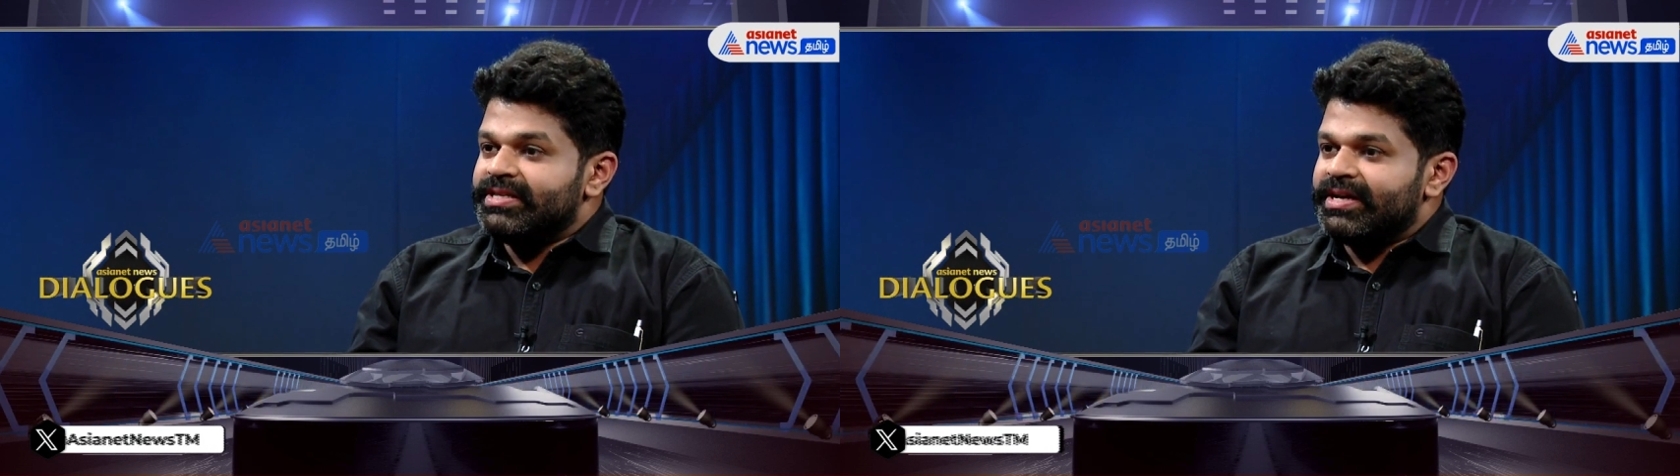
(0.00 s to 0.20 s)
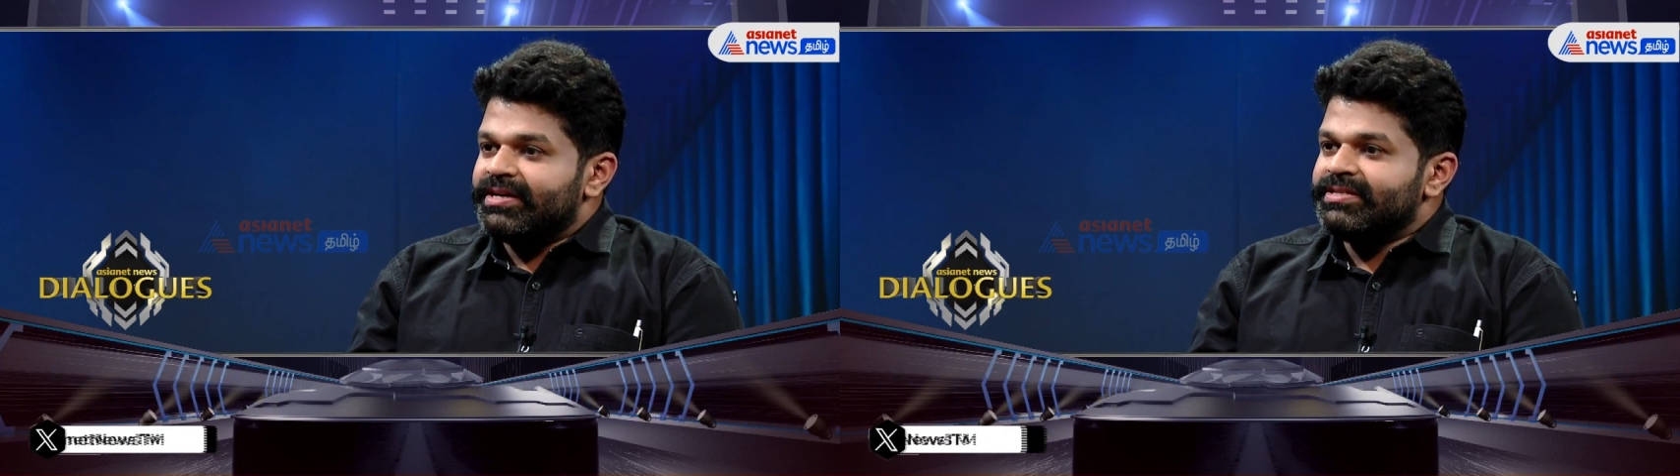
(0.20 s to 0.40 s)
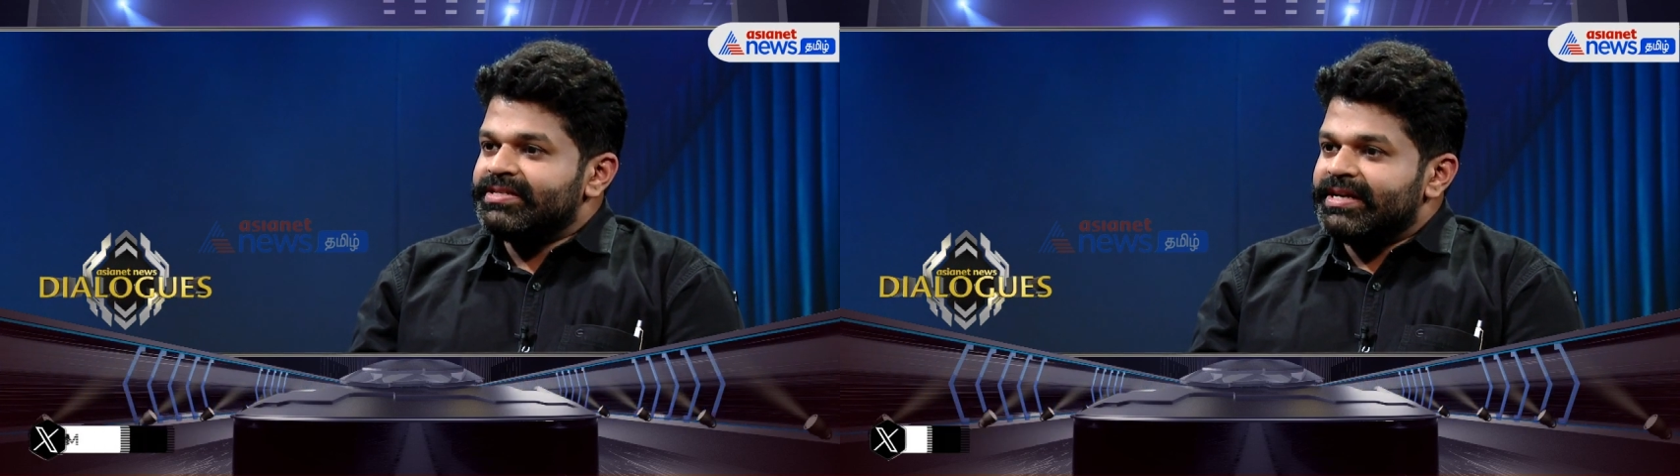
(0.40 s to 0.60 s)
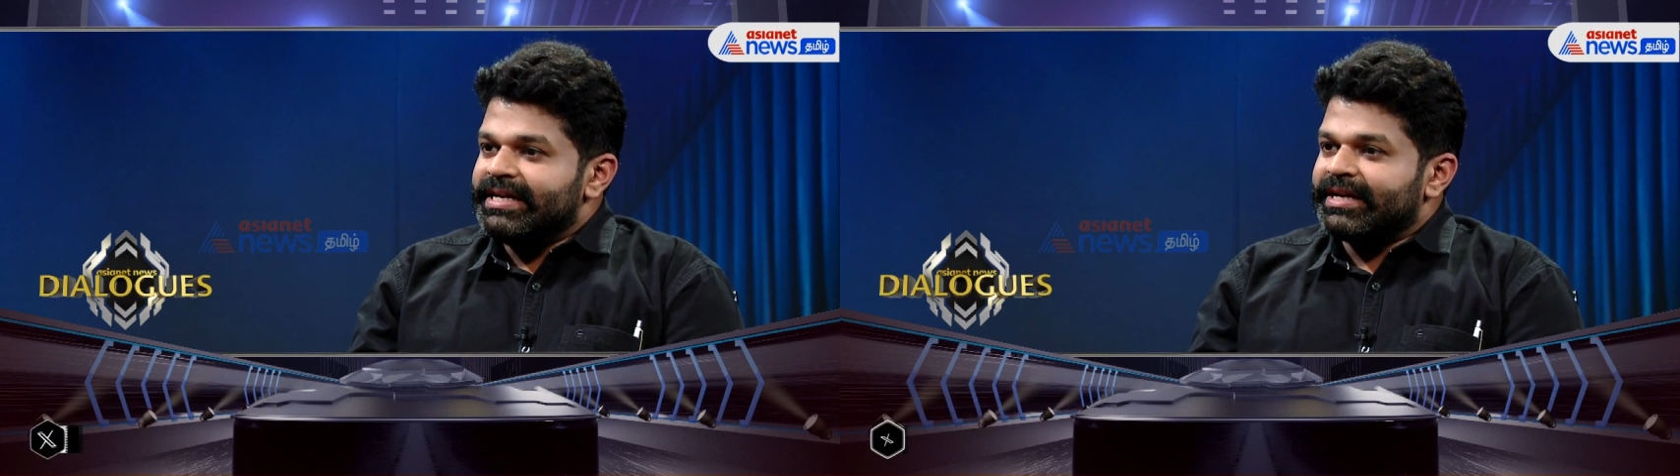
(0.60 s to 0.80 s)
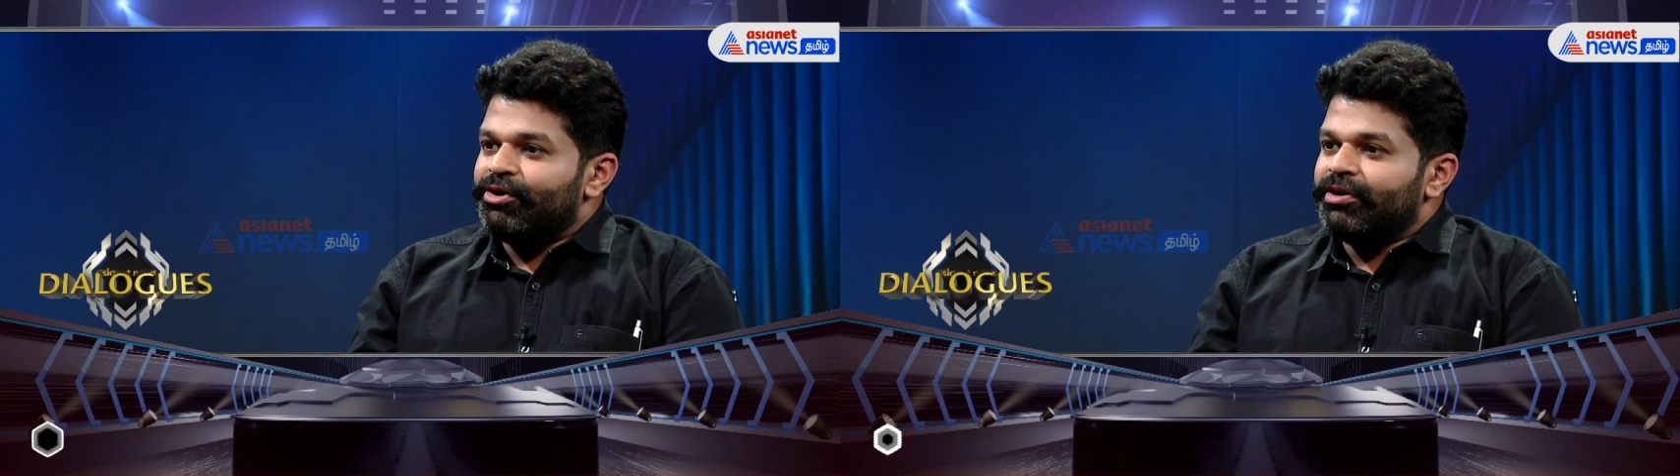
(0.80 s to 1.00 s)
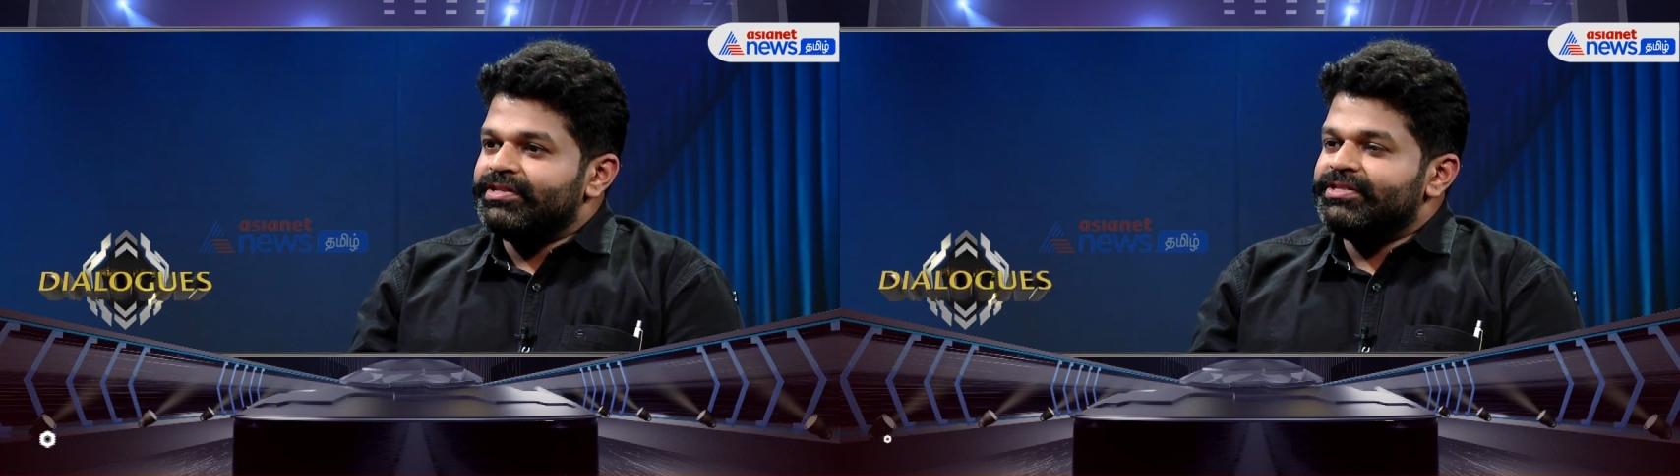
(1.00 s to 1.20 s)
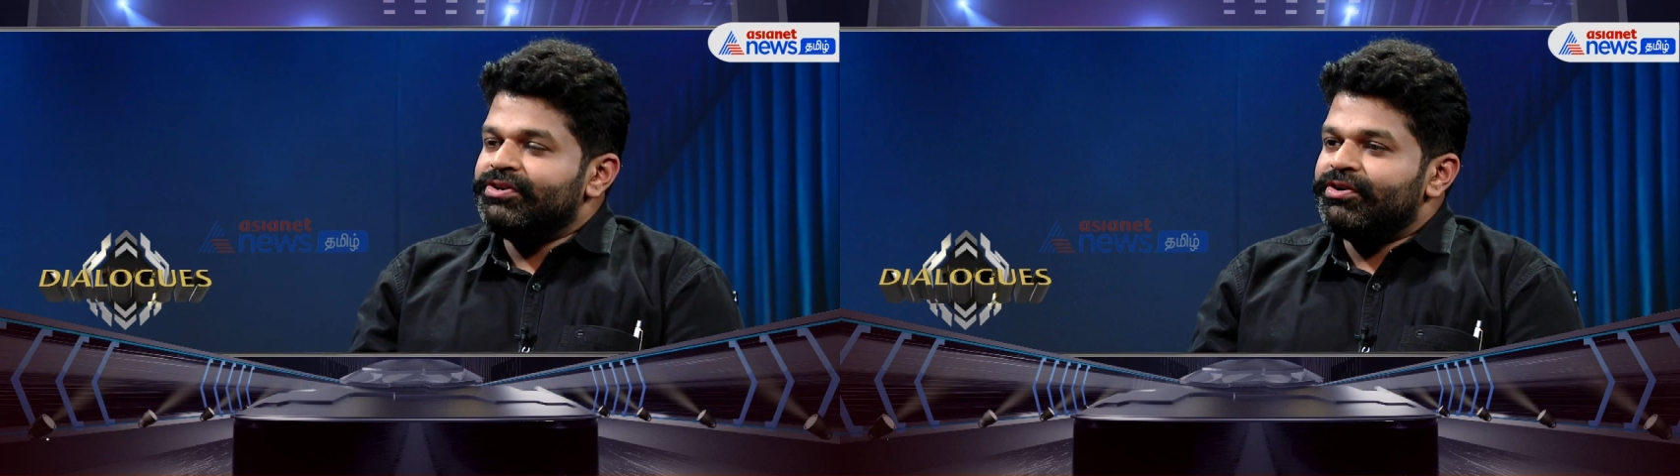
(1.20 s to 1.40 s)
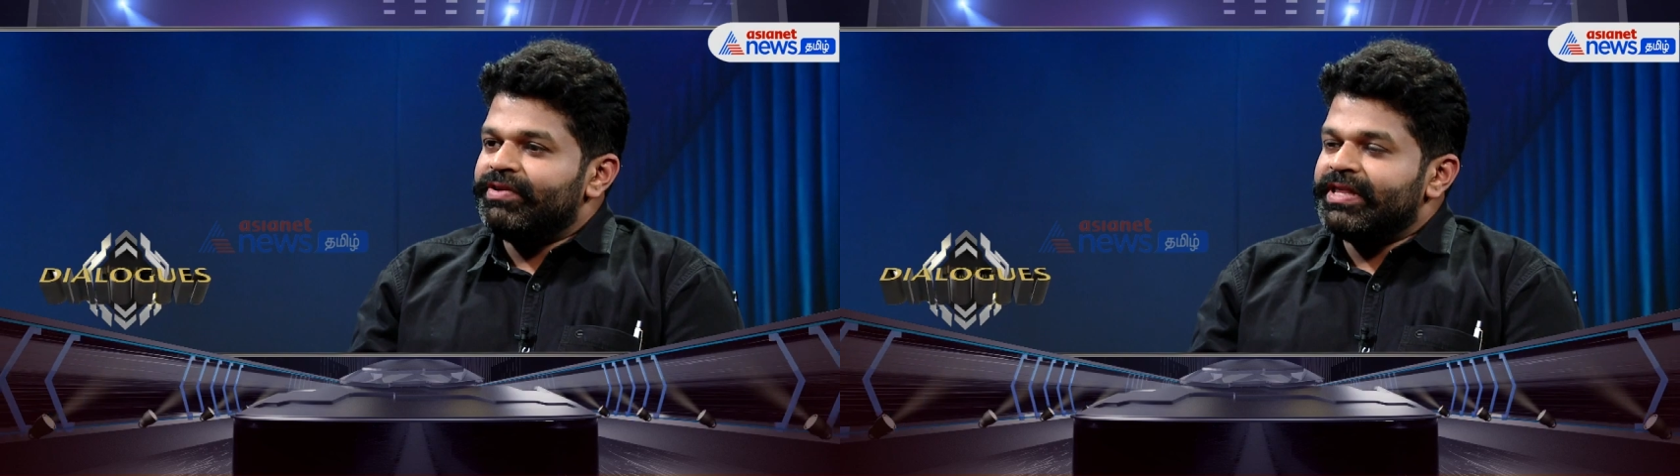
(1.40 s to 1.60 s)
than us in technology
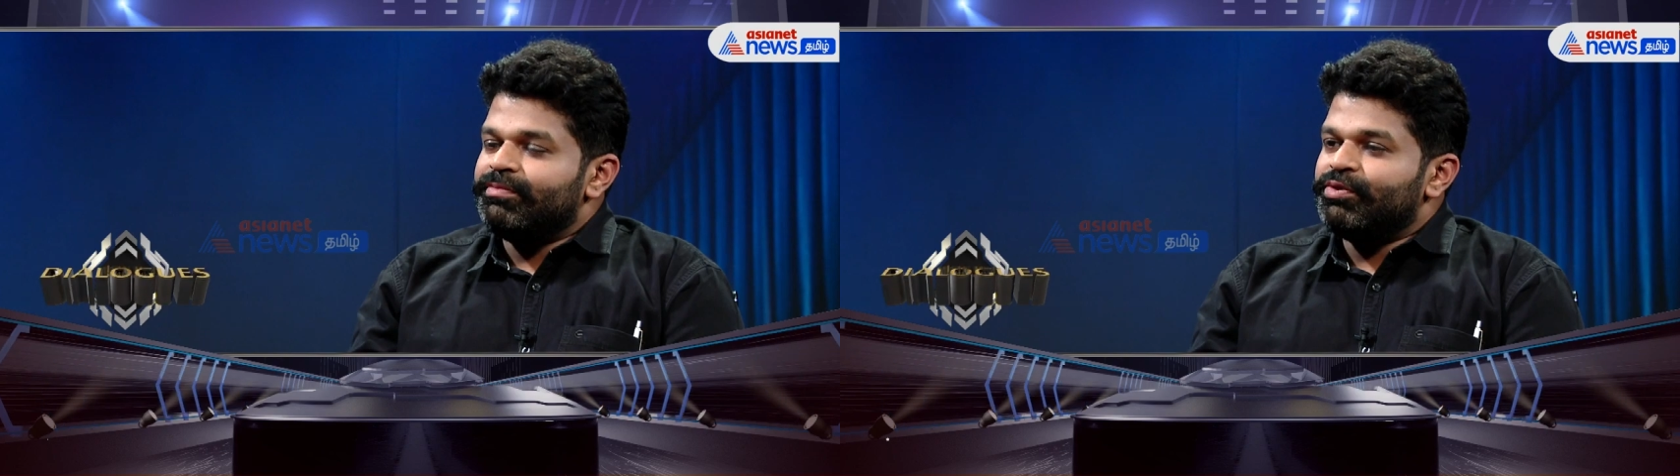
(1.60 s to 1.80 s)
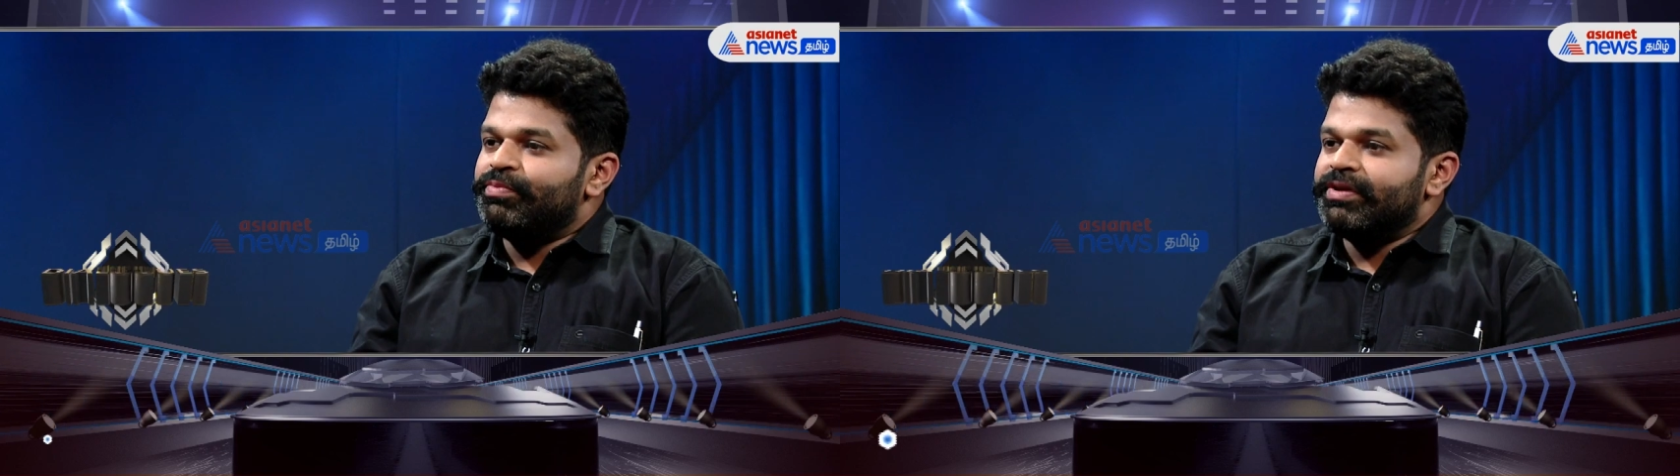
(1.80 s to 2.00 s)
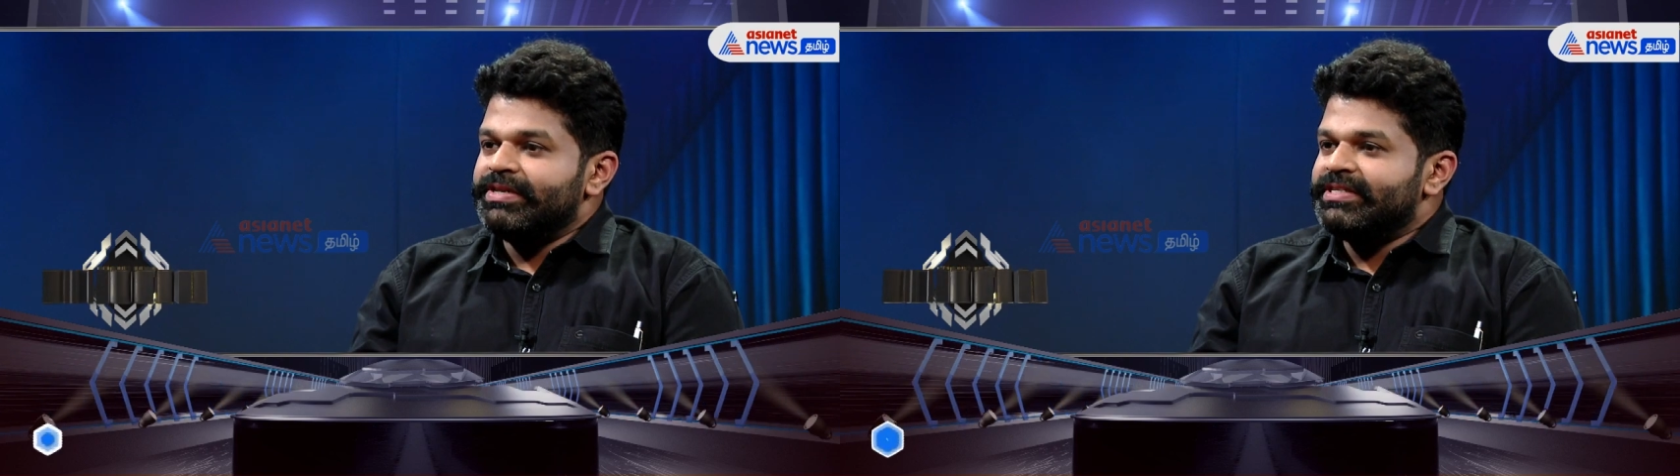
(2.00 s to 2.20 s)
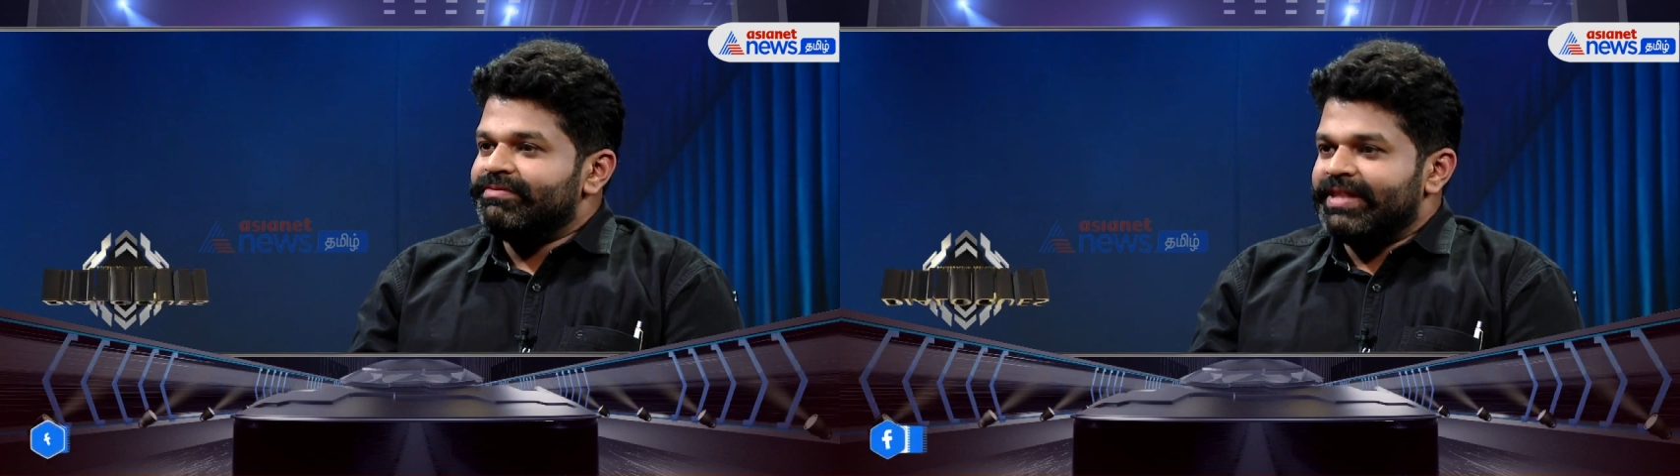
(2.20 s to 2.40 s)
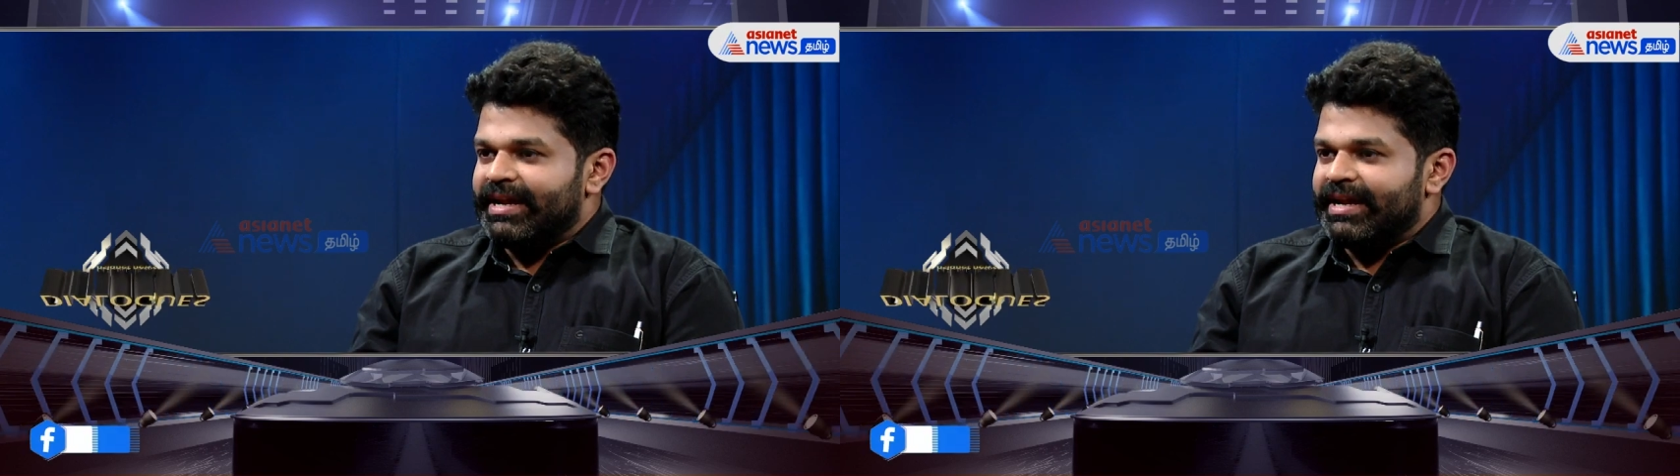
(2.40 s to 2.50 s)
or whether more primitive than